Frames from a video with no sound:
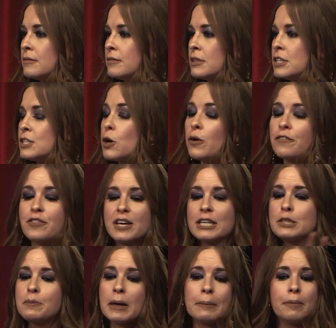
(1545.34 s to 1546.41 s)
So if
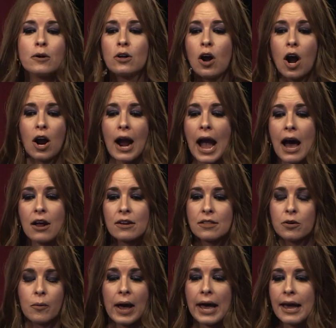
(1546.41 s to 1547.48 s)
these people are out of
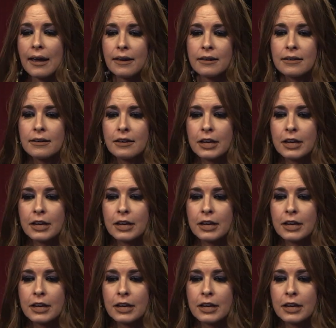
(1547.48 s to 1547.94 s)
the way,